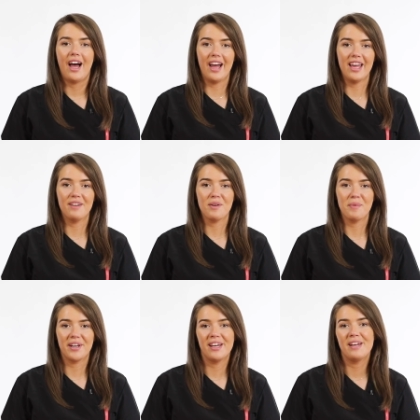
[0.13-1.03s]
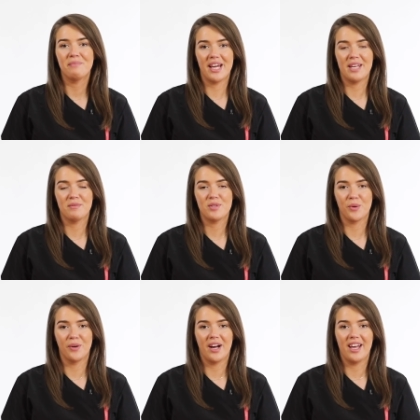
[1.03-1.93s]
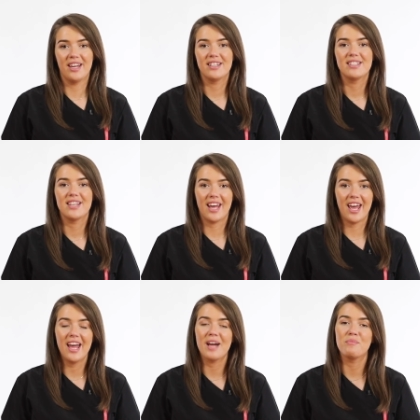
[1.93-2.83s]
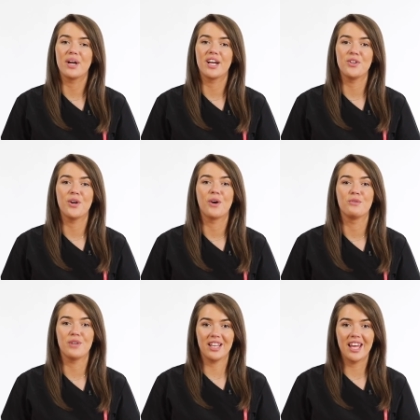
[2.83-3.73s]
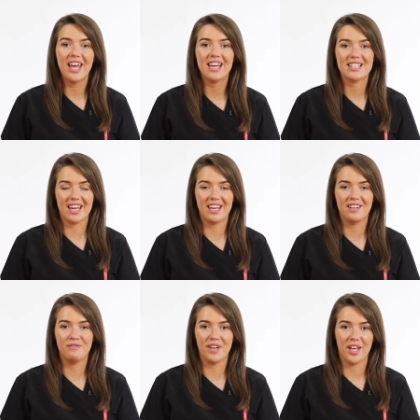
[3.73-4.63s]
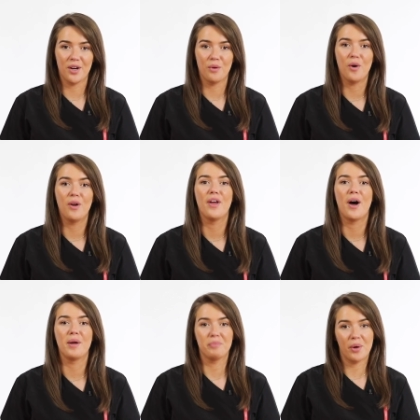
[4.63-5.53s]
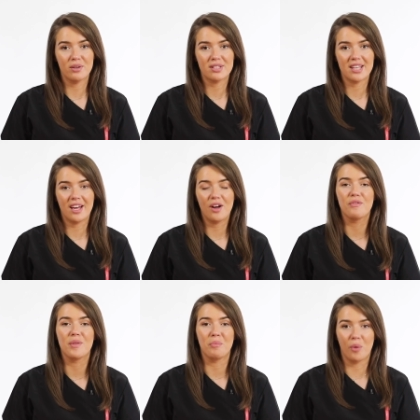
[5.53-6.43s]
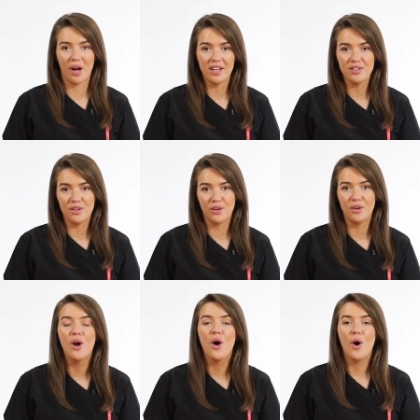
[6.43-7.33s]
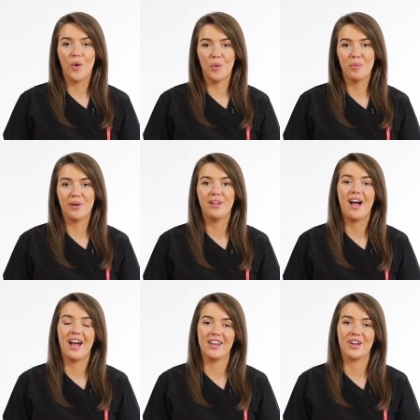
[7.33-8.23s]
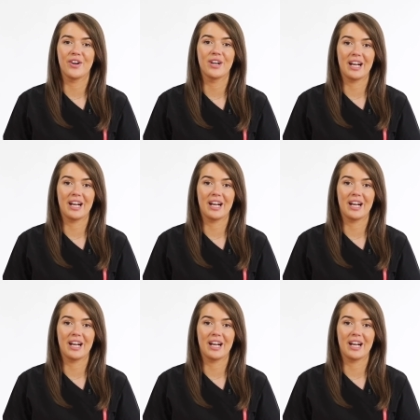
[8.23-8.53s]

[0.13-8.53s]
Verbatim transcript: Hi everybody, my name's Tori. Today I'm bringing you a really exciting video on the unboxing of the brand new Opal Heiniger